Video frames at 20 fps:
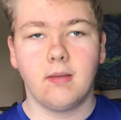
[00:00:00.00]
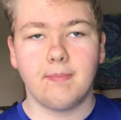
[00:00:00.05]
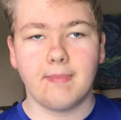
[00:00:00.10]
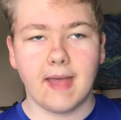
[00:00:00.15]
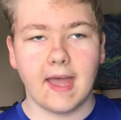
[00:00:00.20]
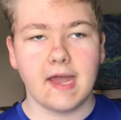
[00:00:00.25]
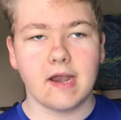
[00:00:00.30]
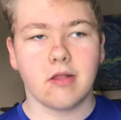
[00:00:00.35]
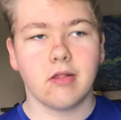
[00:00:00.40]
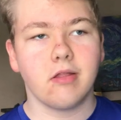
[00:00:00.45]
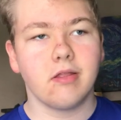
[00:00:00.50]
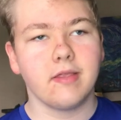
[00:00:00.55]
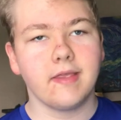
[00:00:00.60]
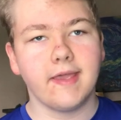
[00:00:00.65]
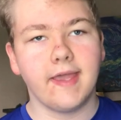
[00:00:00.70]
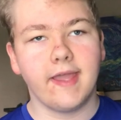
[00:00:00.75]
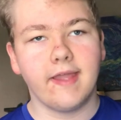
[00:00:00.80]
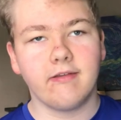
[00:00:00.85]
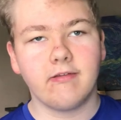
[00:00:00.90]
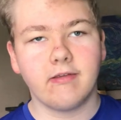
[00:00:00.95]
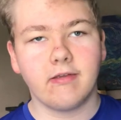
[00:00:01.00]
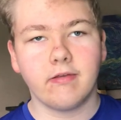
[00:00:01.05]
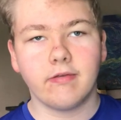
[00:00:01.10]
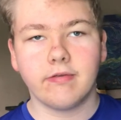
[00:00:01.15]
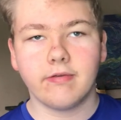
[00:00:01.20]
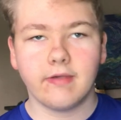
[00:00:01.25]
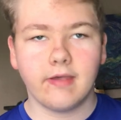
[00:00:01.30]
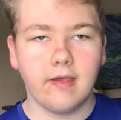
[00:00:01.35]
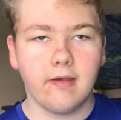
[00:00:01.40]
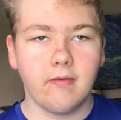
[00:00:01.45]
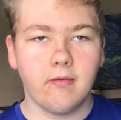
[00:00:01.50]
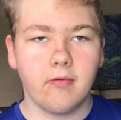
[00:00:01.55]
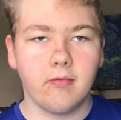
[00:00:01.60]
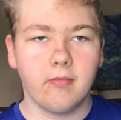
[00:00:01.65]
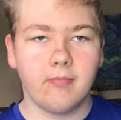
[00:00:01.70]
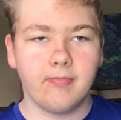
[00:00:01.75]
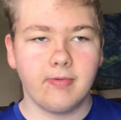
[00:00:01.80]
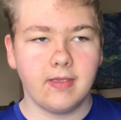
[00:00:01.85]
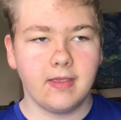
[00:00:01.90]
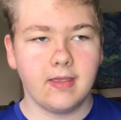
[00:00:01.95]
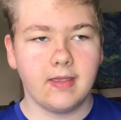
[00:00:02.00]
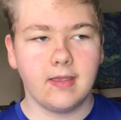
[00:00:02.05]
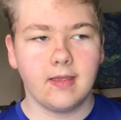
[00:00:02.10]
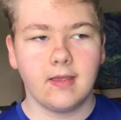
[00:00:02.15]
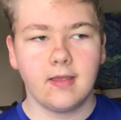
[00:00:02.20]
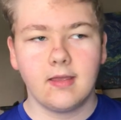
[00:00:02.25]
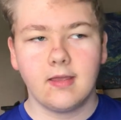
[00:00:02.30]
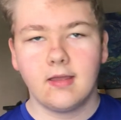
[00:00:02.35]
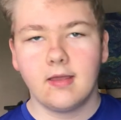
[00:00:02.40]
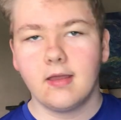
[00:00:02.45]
Battle of the Ages. It will be